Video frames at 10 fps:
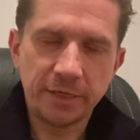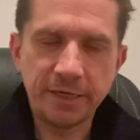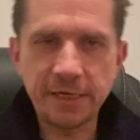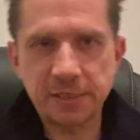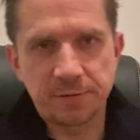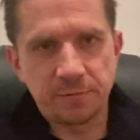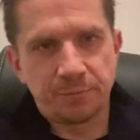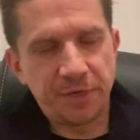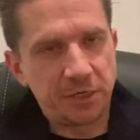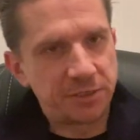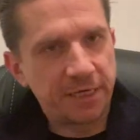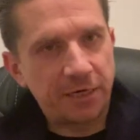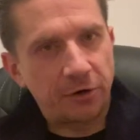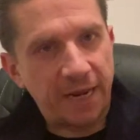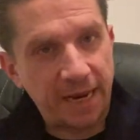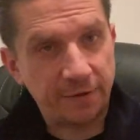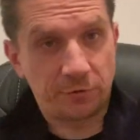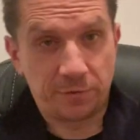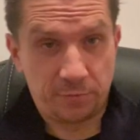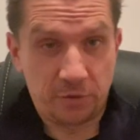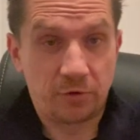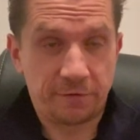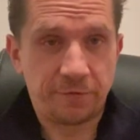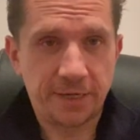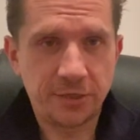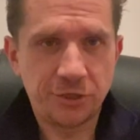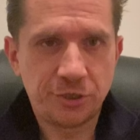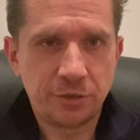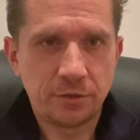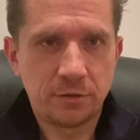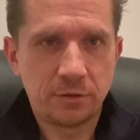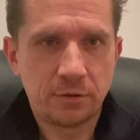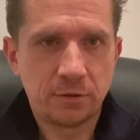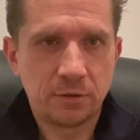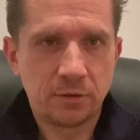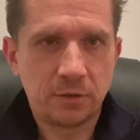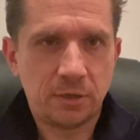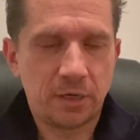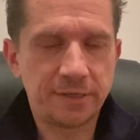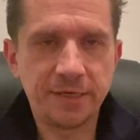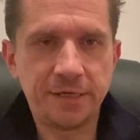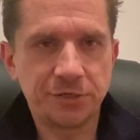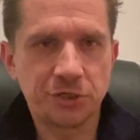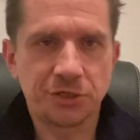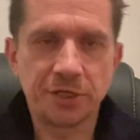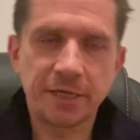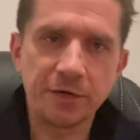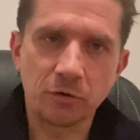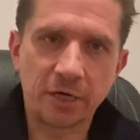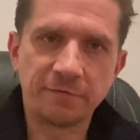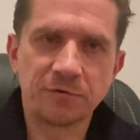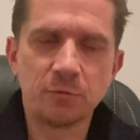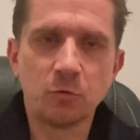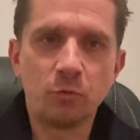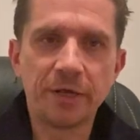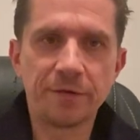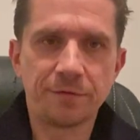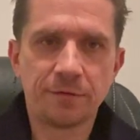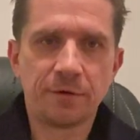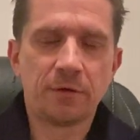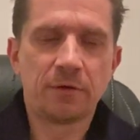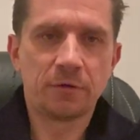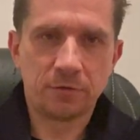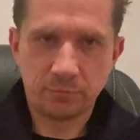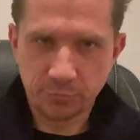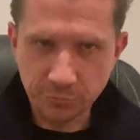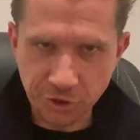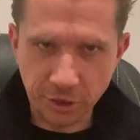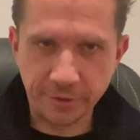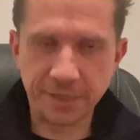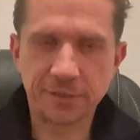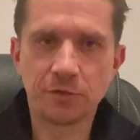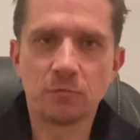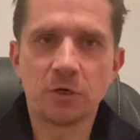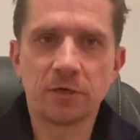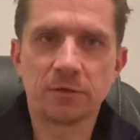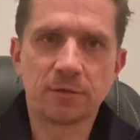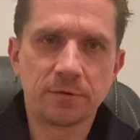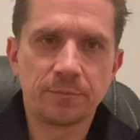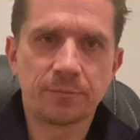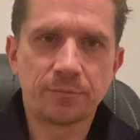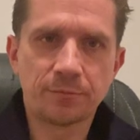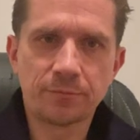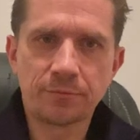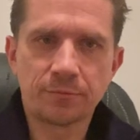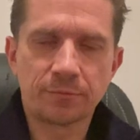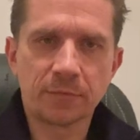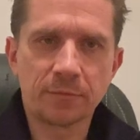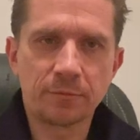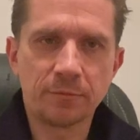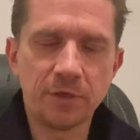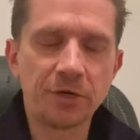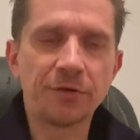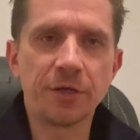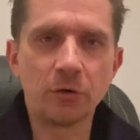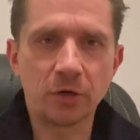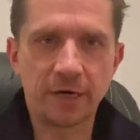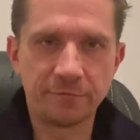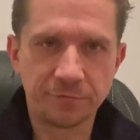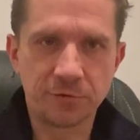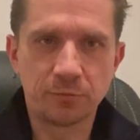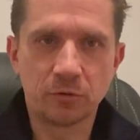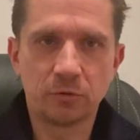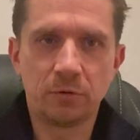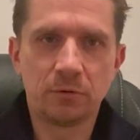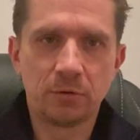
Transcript: it's because they don't have a, a rough edge. I think it's just that they're not comfortable with showing it to the world. You know, they're not comfortable